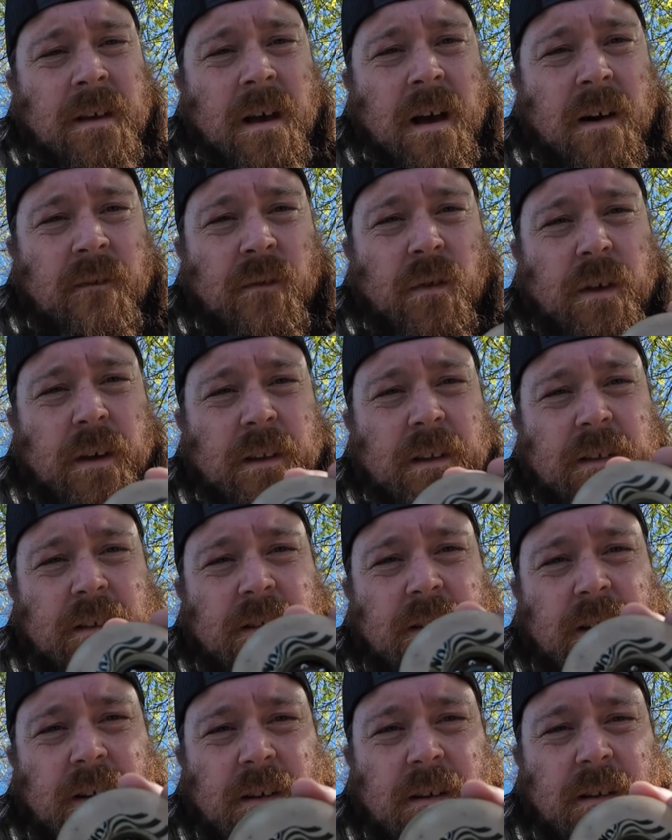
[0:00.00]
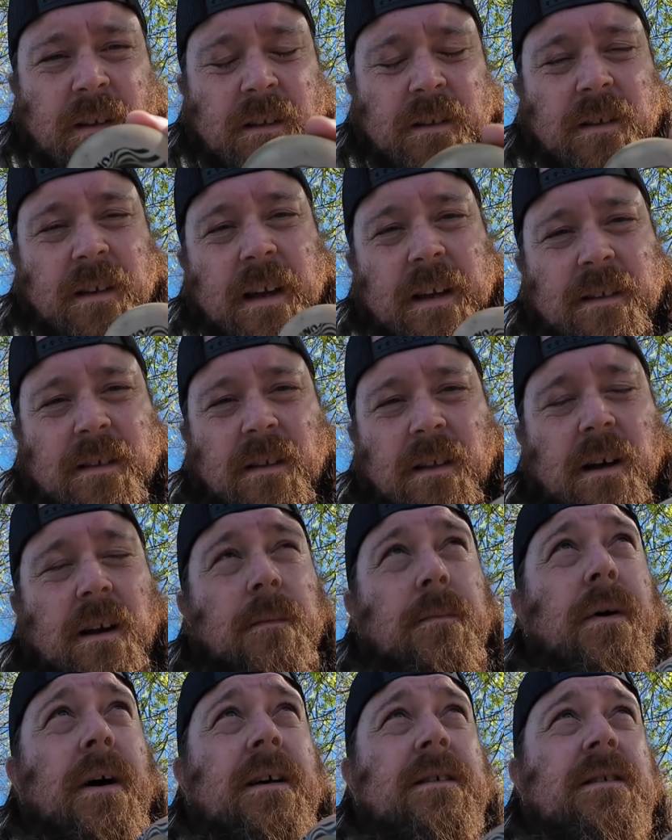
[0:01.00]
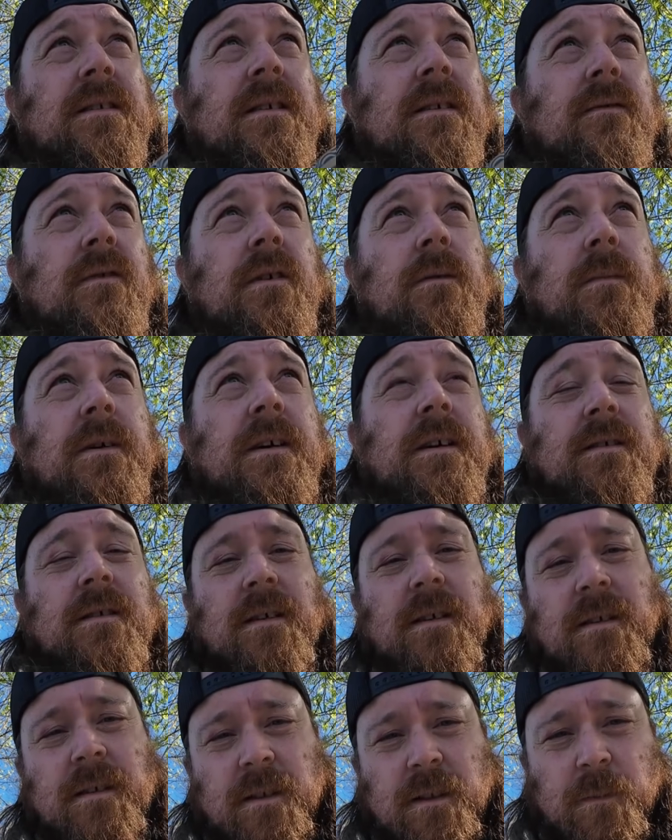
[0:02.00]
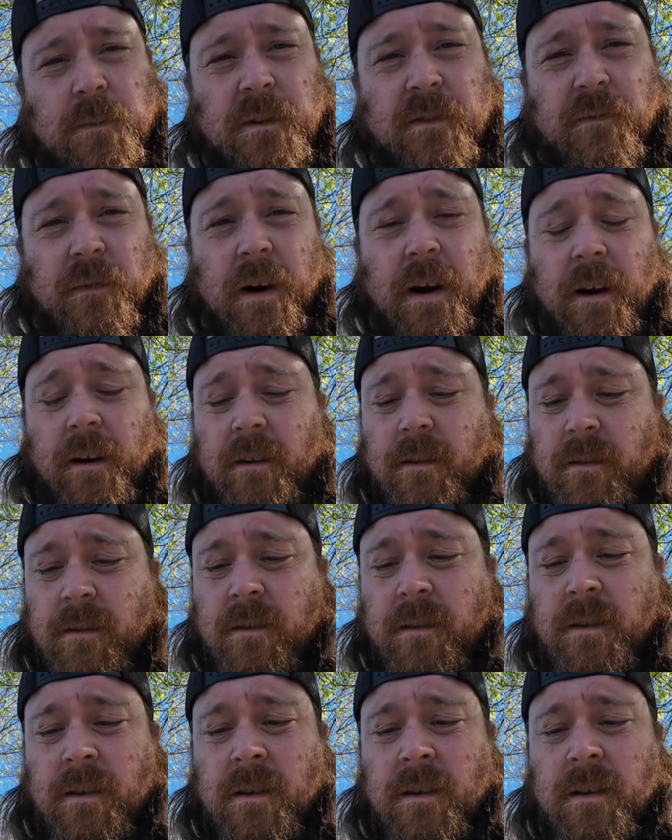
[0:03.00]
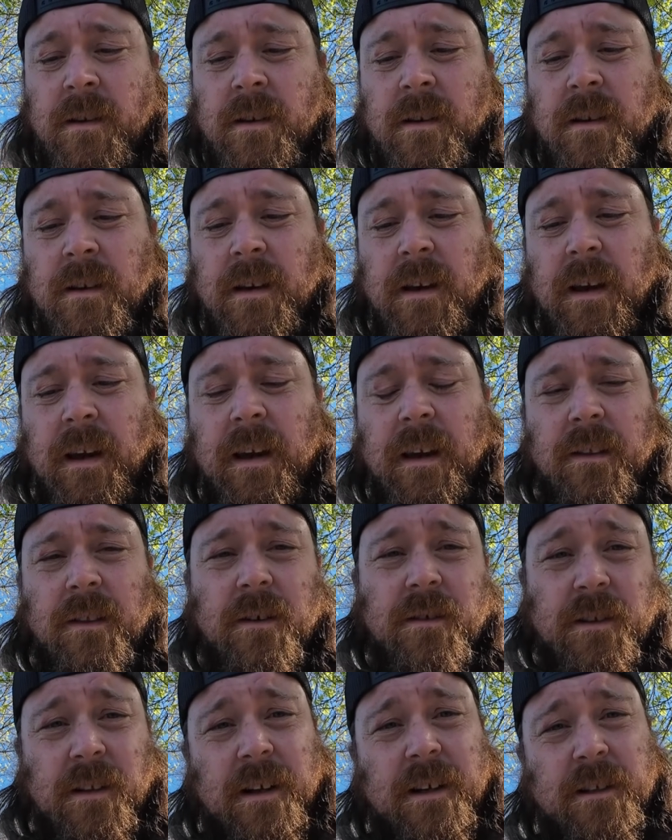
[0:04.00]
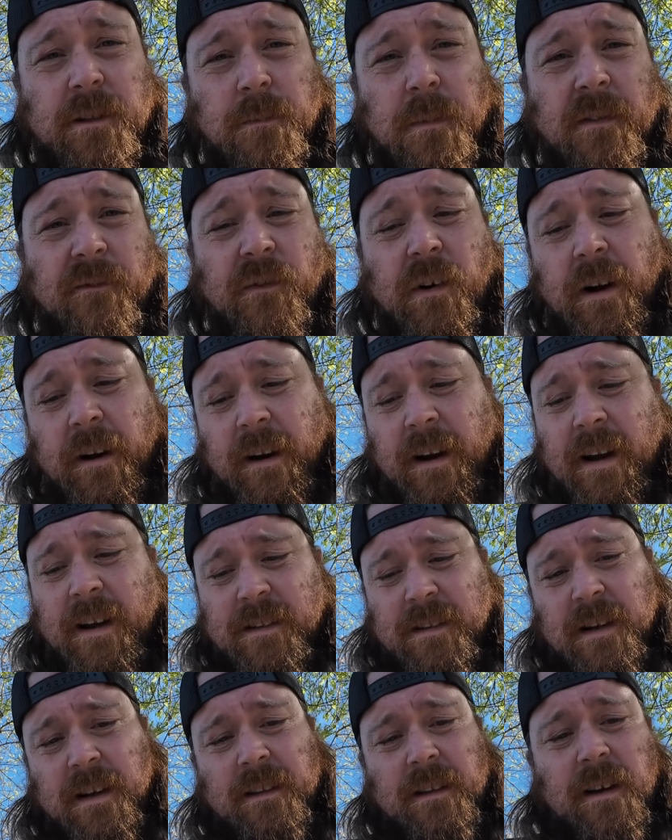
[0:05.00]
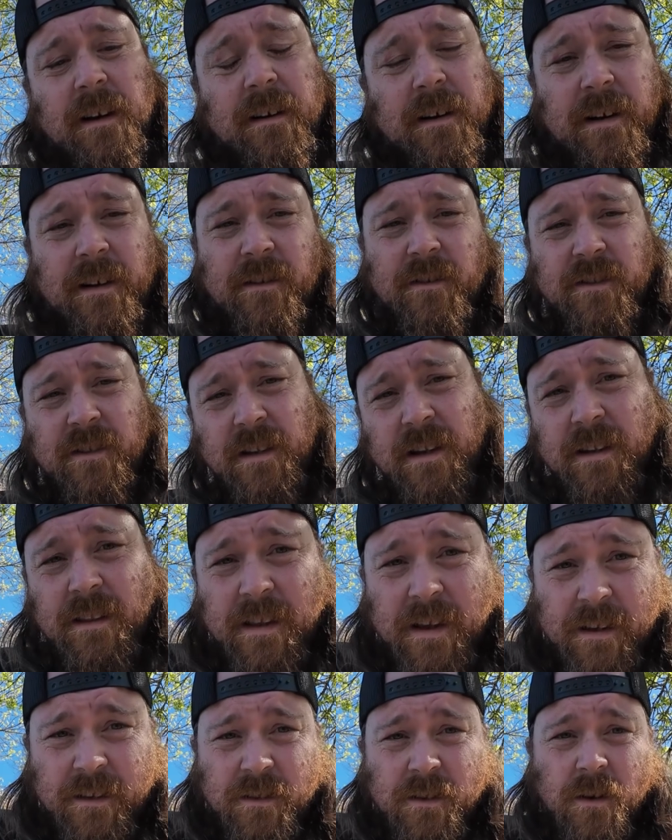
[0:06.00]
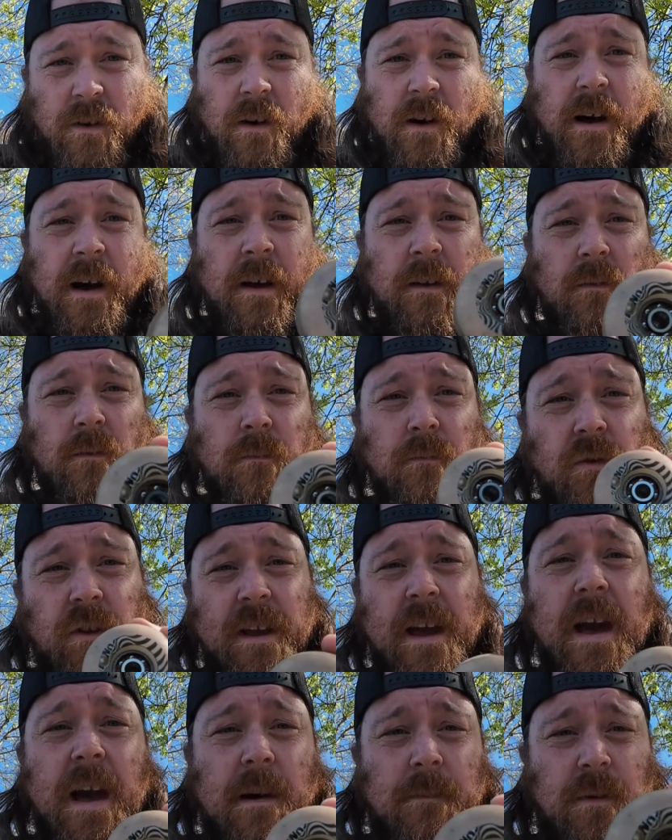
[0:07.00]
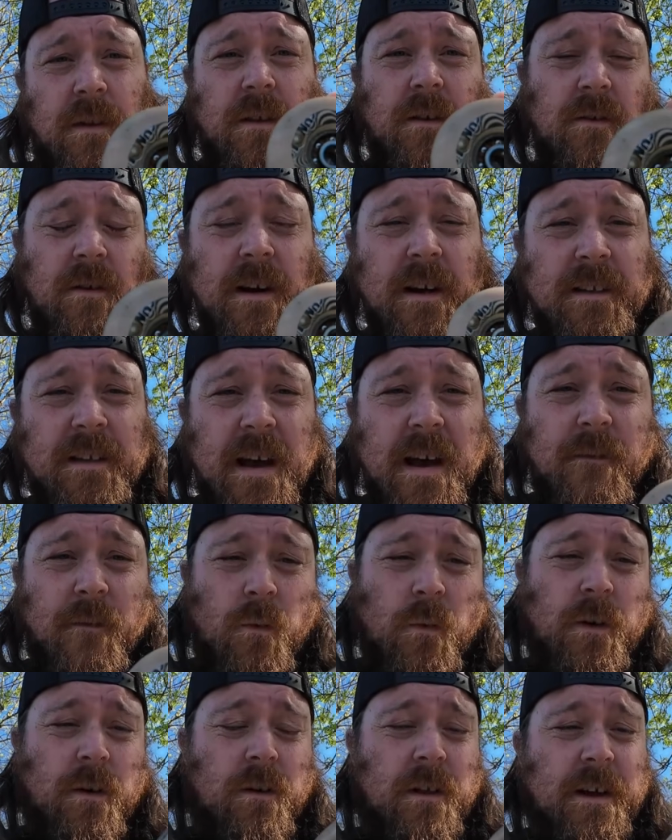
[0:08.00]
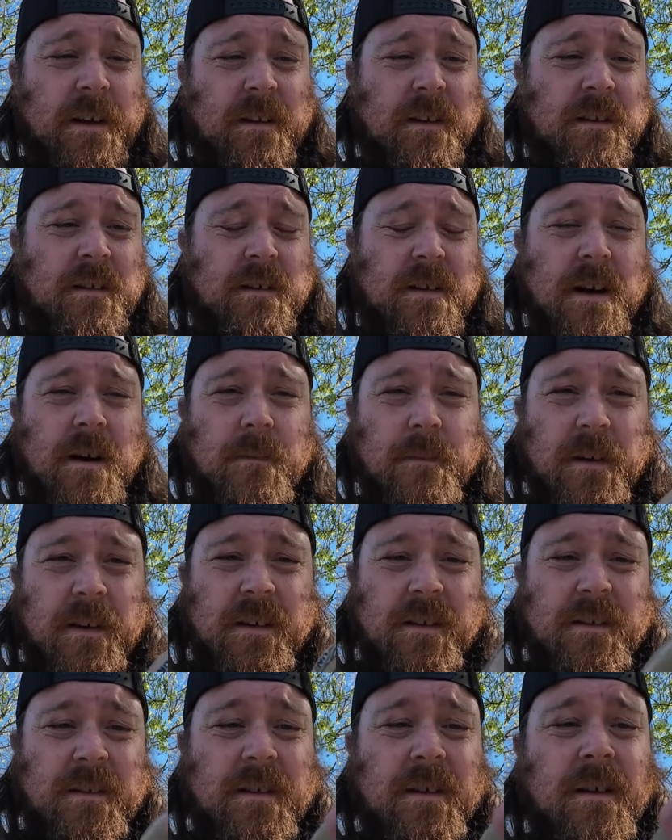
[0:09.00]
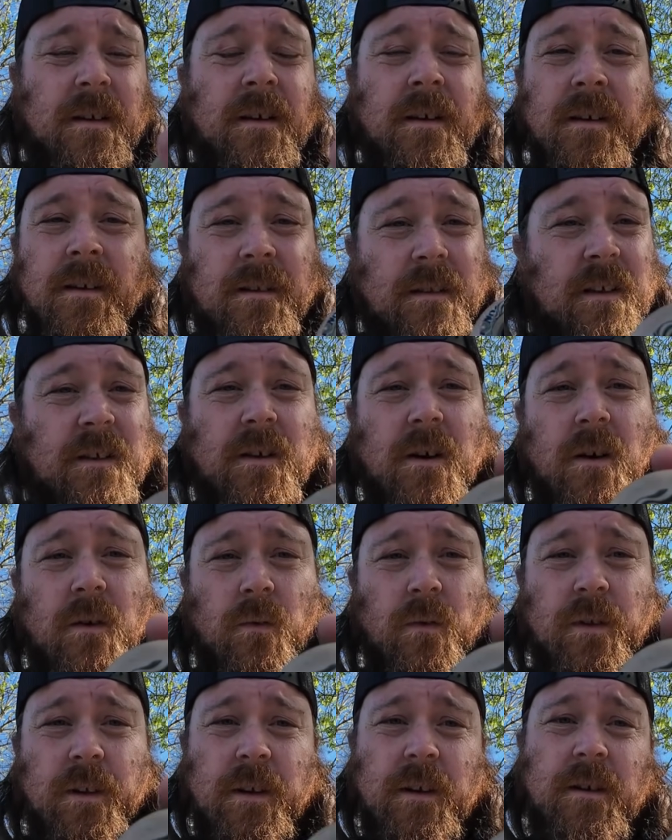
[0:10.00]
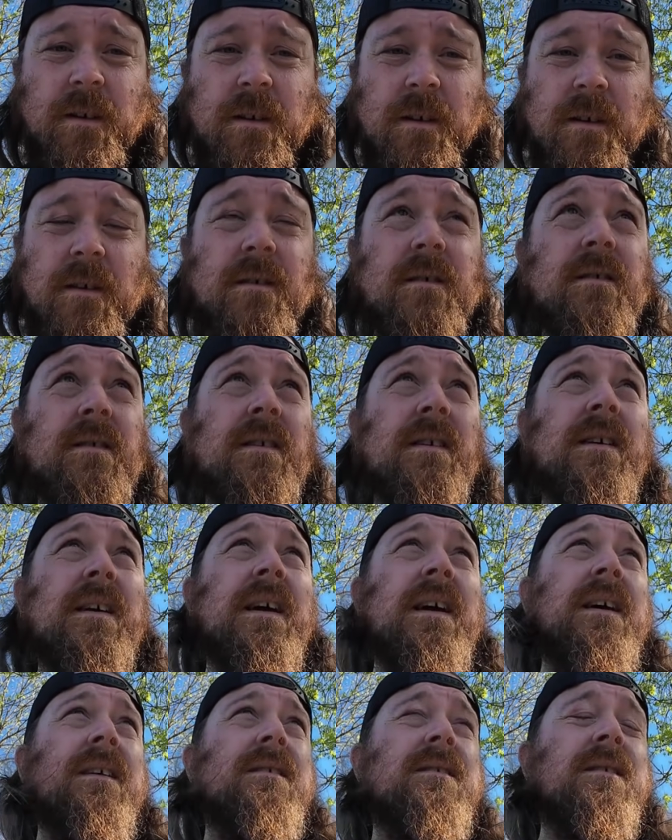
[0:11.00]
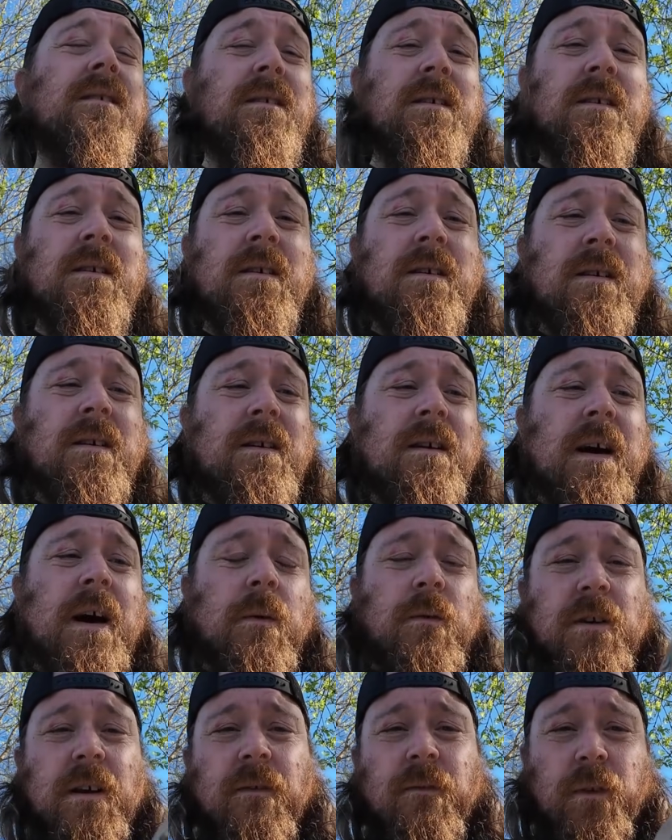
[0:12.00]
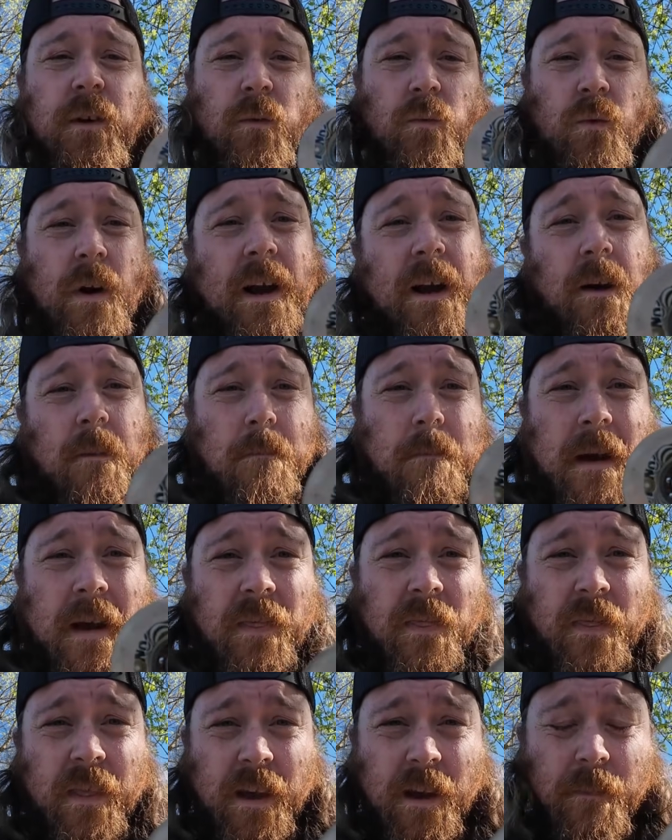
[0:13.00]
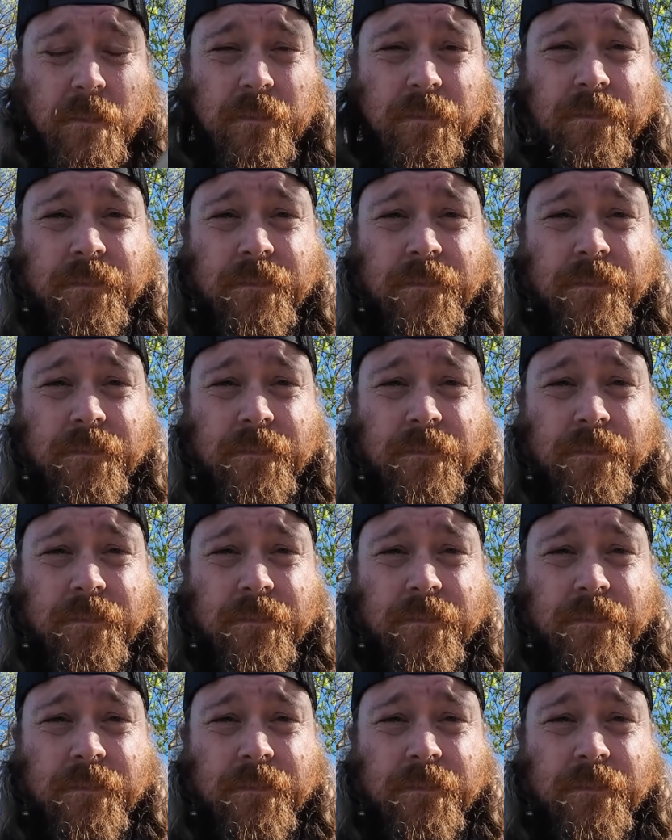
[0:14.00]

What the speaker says: I feel like this gets a lot of positivity because it is a Spitfire, and there's a lot of Spitfire guys out there, and I understand that. So I'm really happy that you guys have a wheel like this now, because these are really good, and I would definitely recommend them.